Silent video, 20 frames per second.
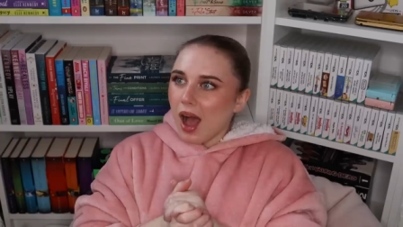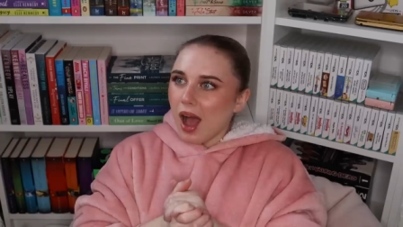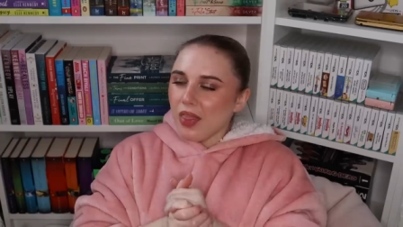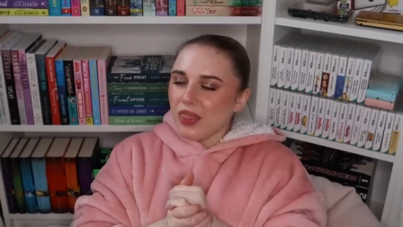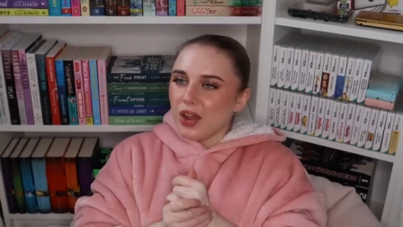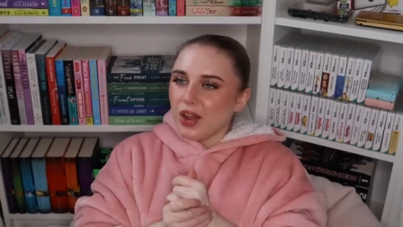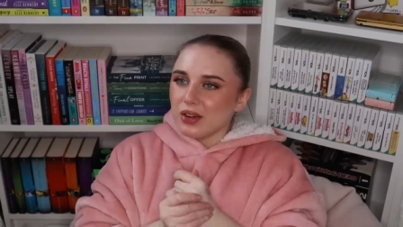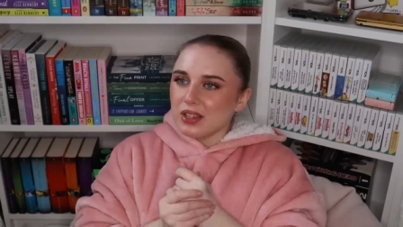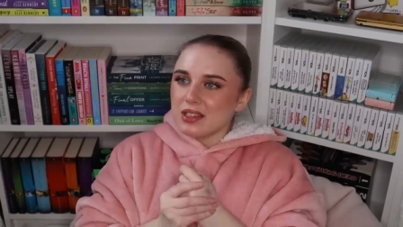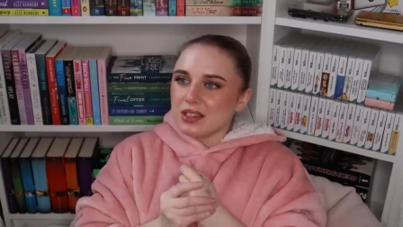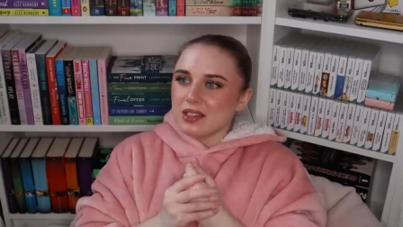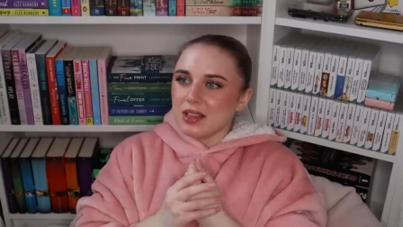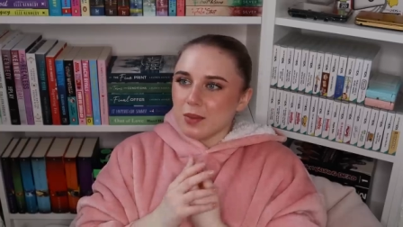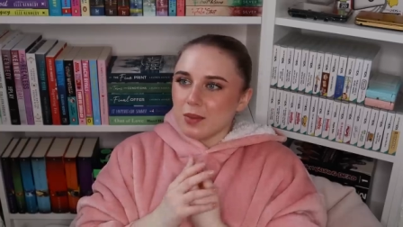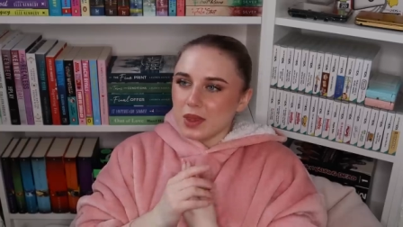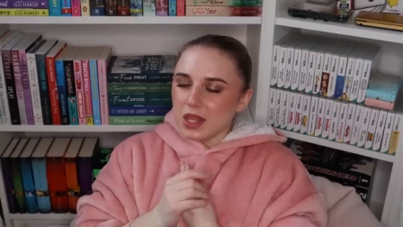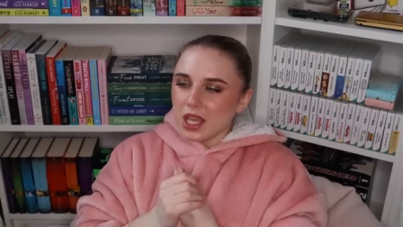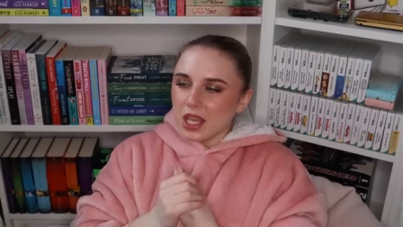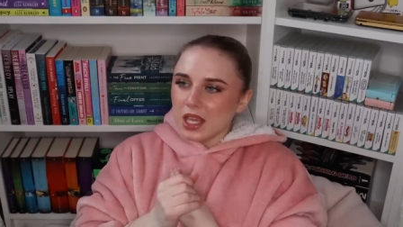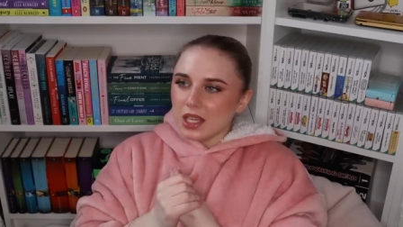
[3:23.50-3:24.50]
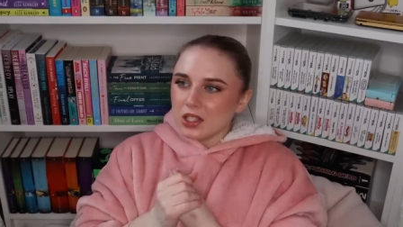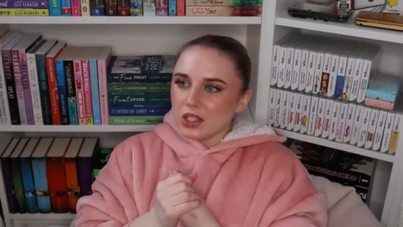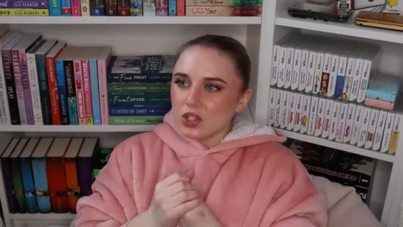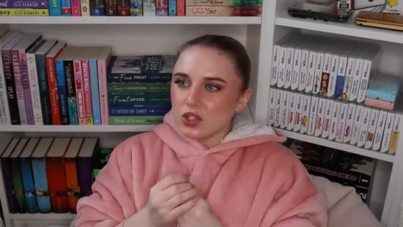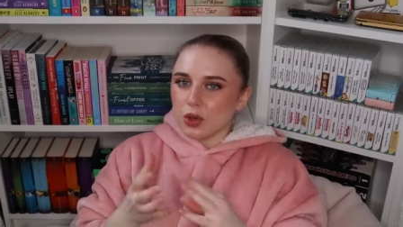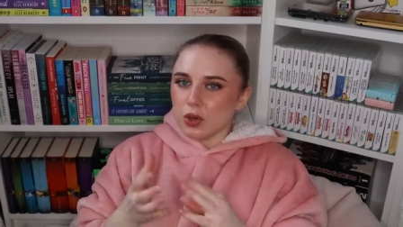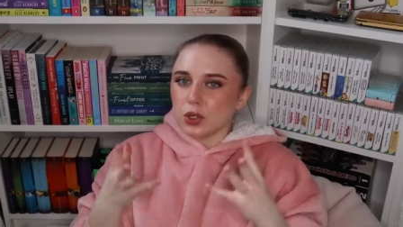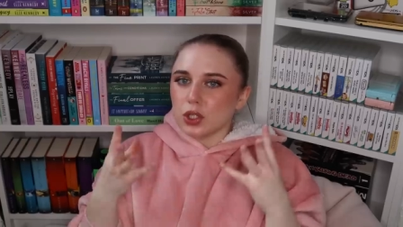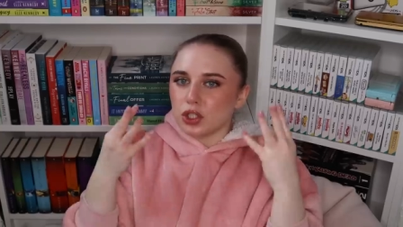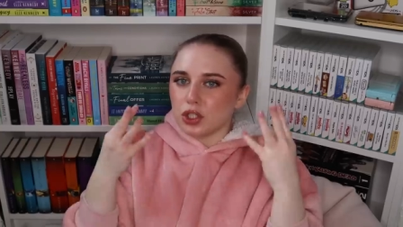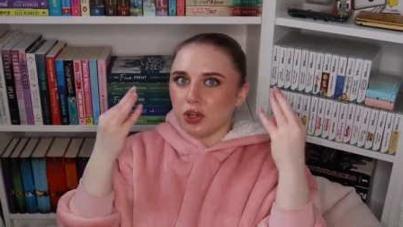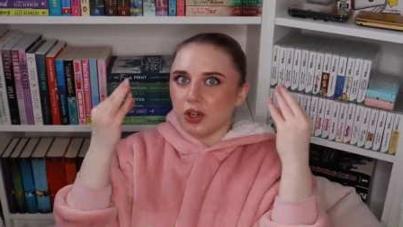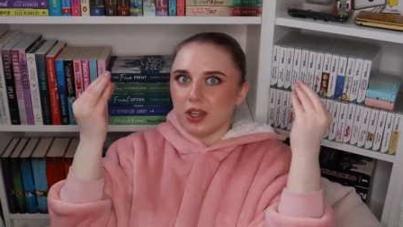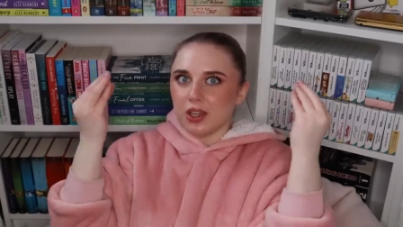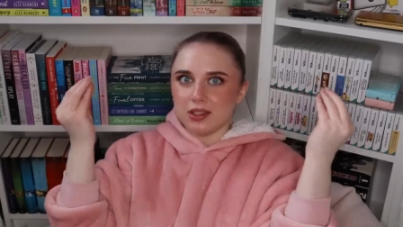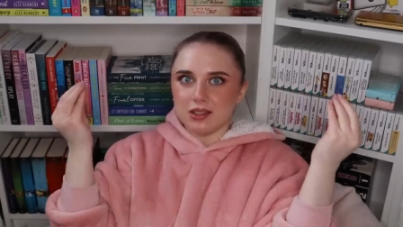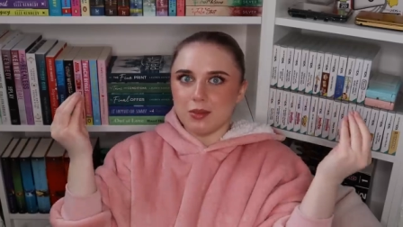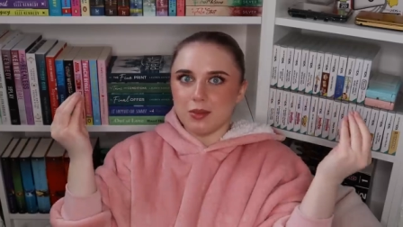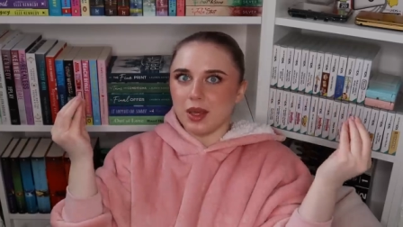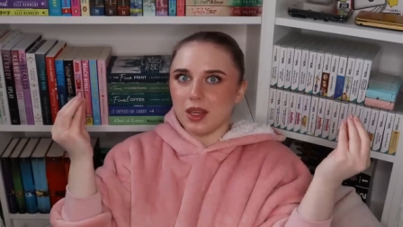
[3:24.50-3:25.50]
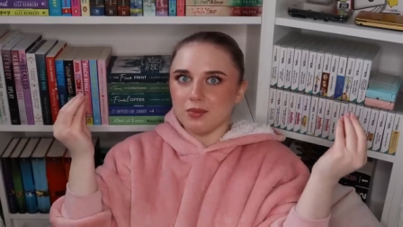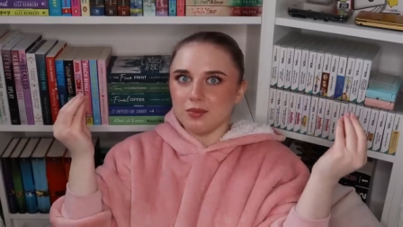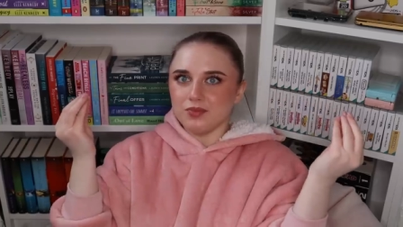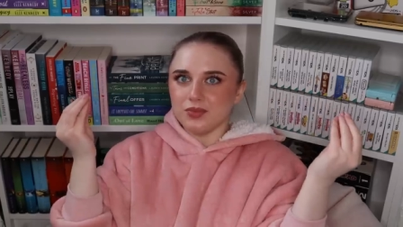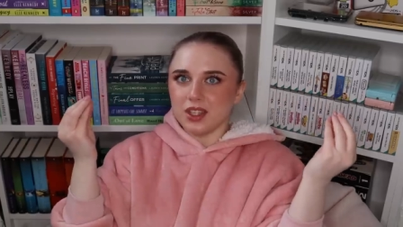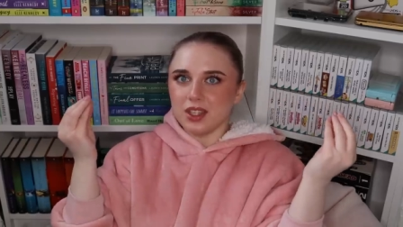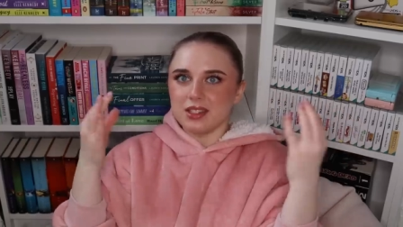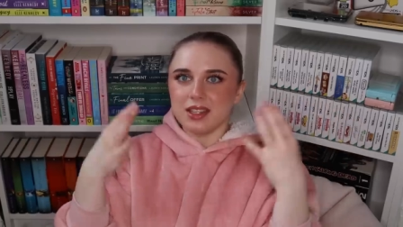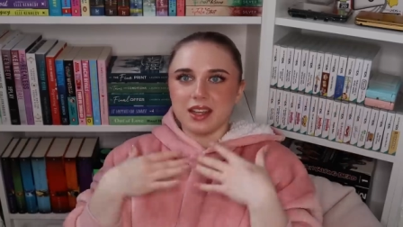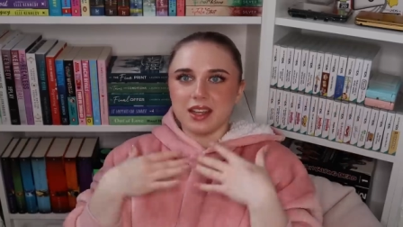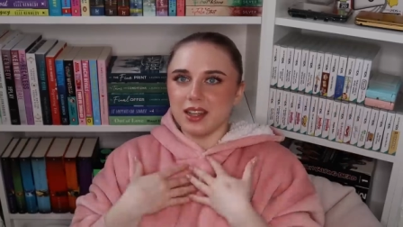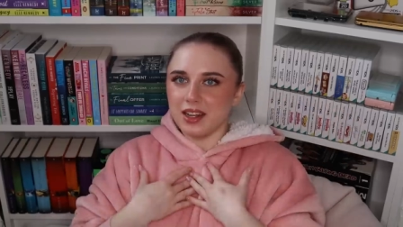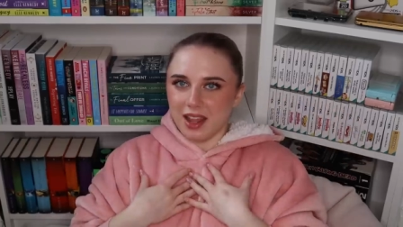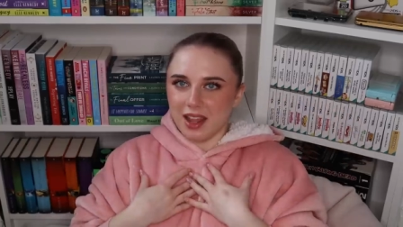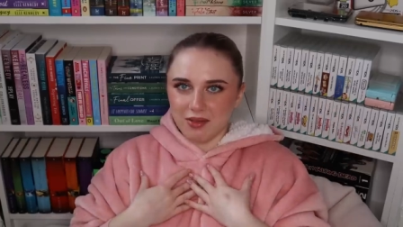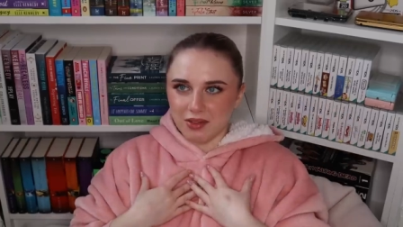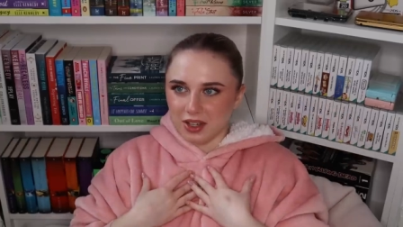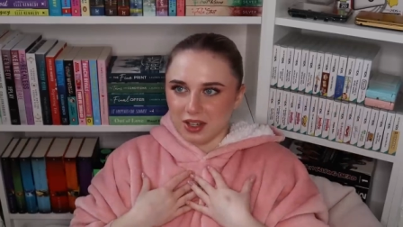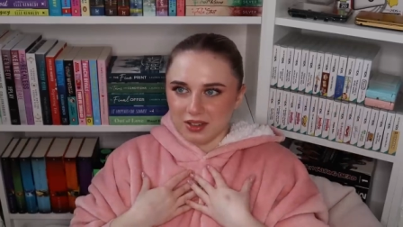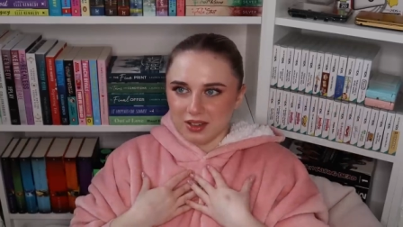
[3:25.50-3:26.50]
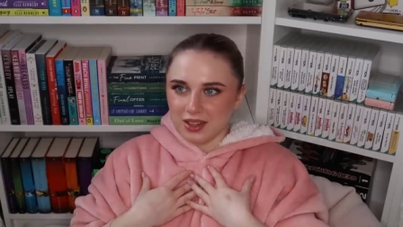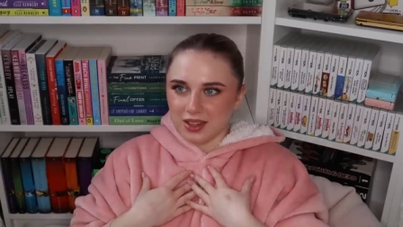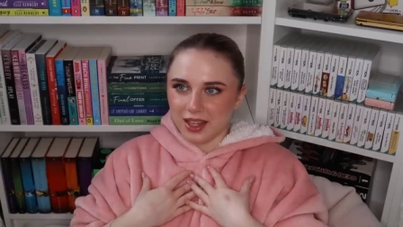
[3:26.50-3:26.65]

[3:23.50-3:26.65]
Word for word: There is something so shocking to me because I could never.